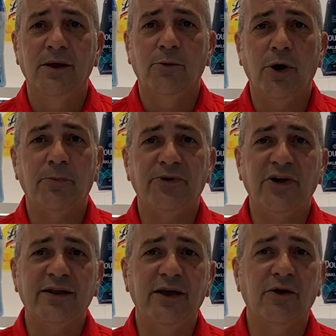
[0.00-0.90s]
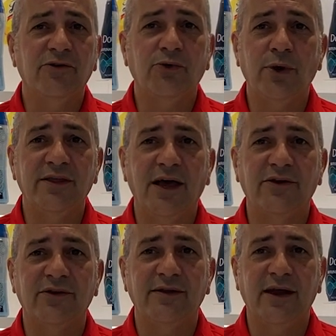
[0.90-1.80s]
We are projecting over
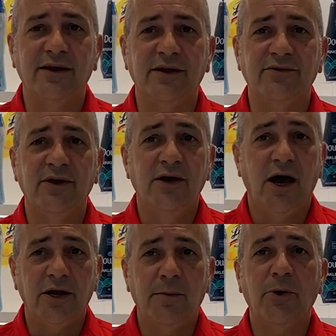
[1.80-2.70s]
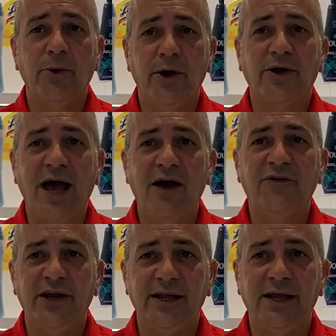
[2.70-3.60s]
20,000 attendees, a number we are
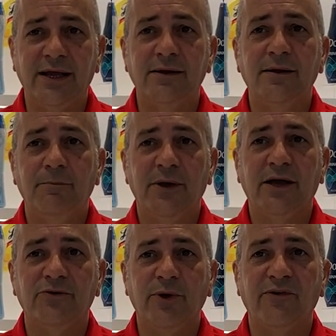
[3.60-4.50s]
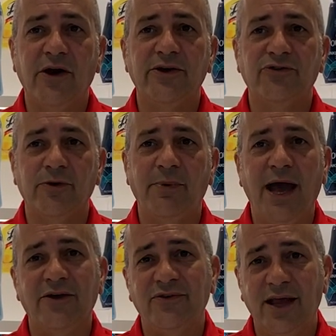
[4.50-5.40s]
confident in because we've already
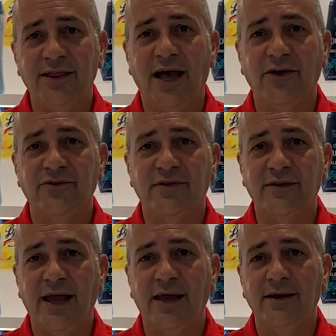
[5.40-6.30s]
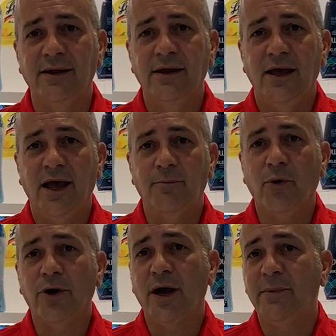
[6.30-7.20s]
surpassed 10,000 to date and
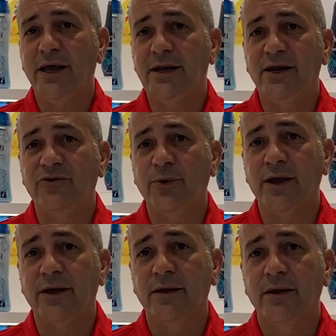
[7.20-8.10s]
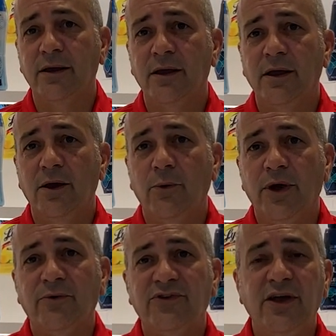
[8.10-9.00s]
more coming in each week.
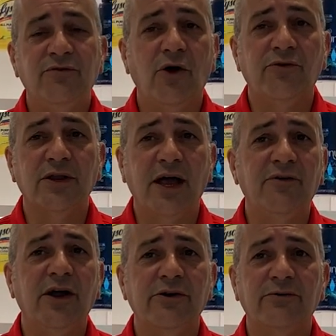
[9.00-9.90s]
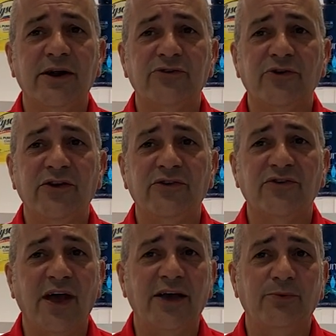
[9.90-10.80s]
We received over 1,100
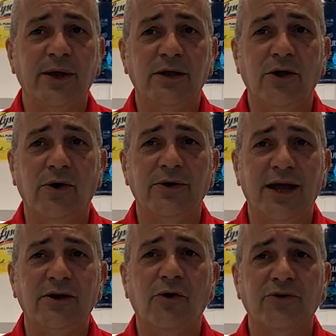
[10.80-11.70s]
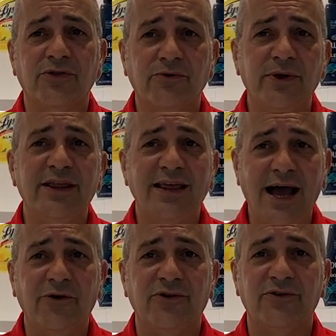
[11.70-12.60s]
registrations last week alone and over
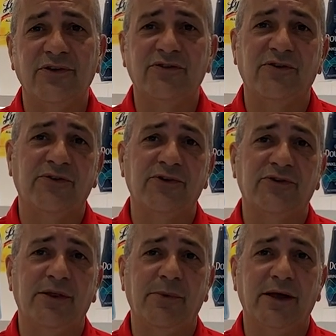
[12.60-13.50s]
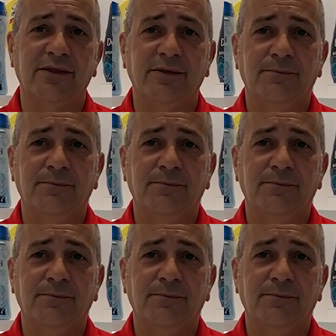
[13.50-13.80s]
3,000 since the first of the month.